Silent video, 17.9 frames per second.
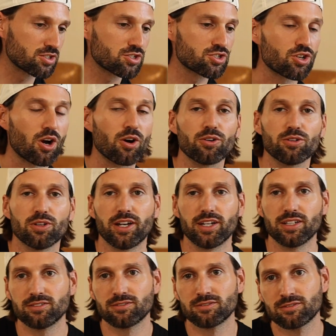
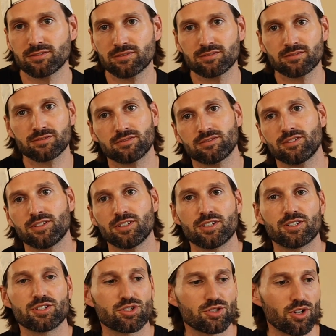Starlight.
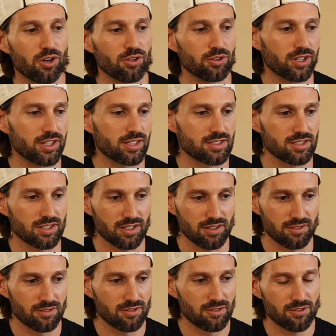Starlight's
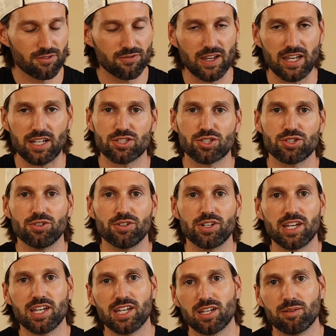a fancier
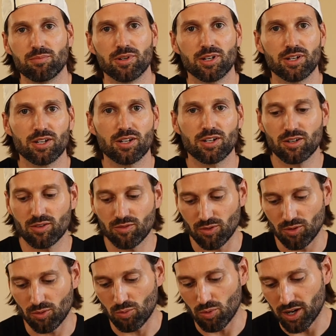name
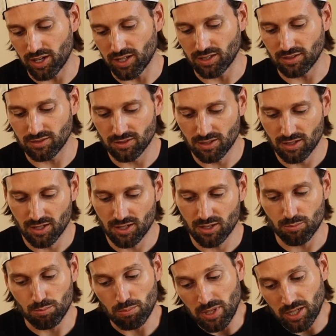for white.
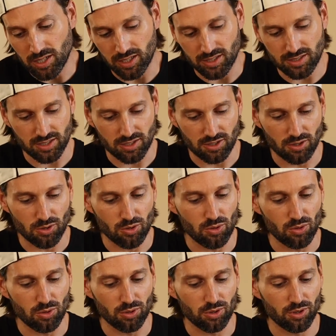Midnight's a
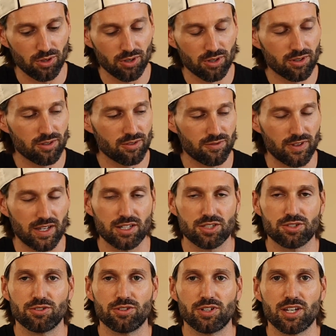cooler,
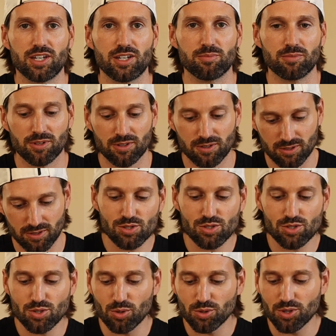fancier name.
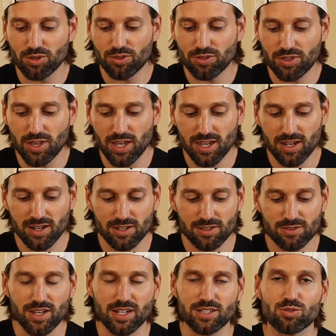So the thing
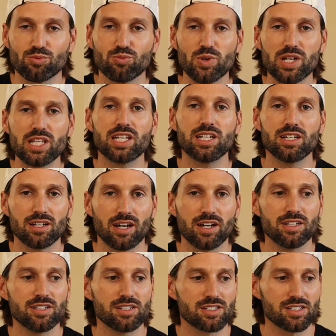that's really
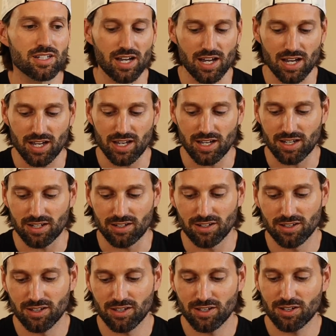nice
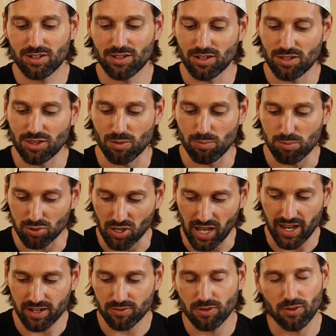on the
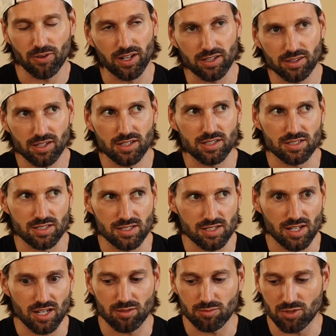black phone, I think it's the
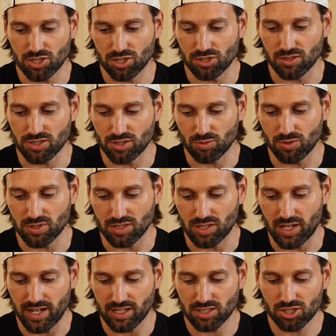same this year as it was
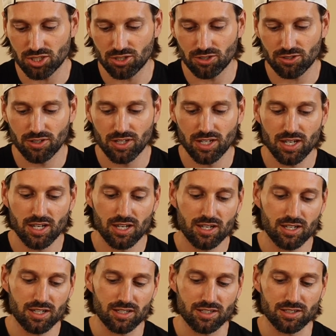last year,
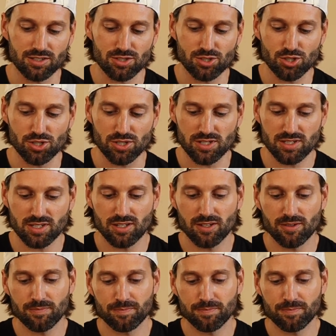is just,